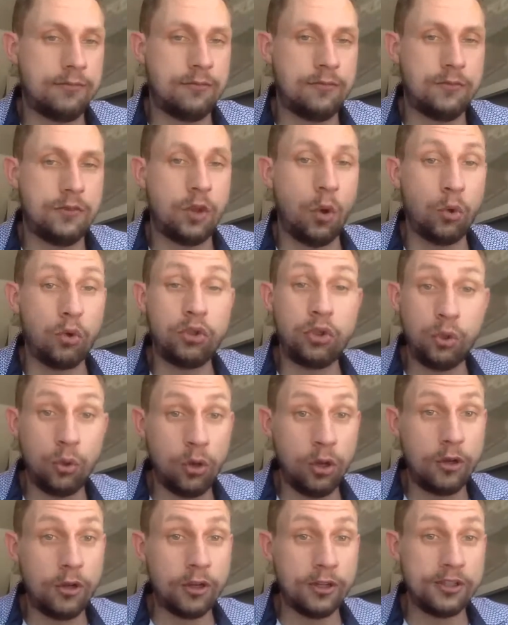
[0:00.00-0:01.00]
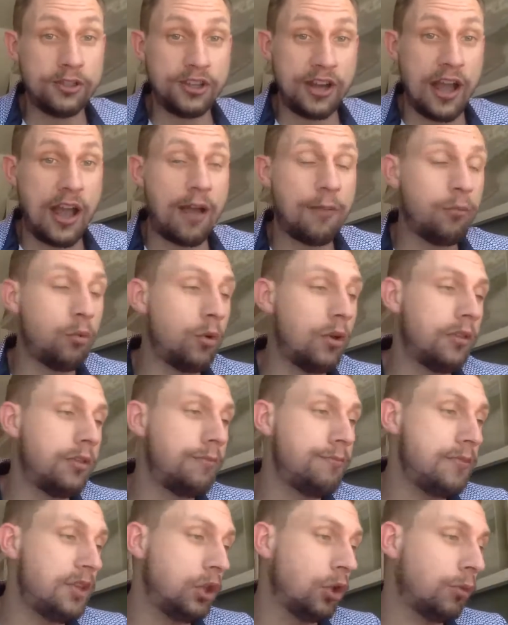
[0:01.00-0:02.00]
don't do a good job with
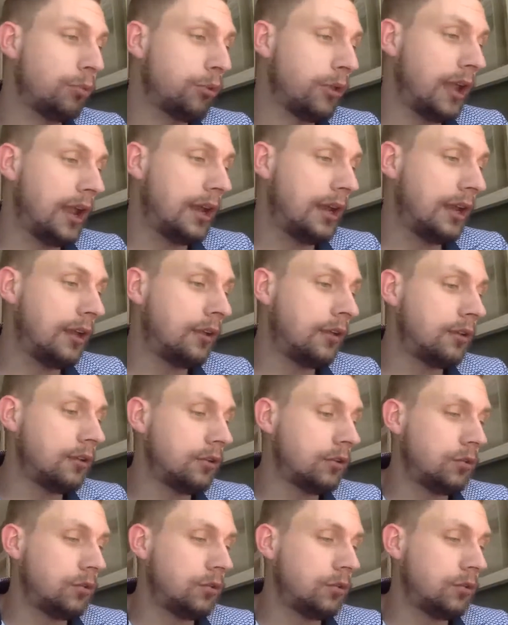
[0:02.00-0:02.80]
meal planning.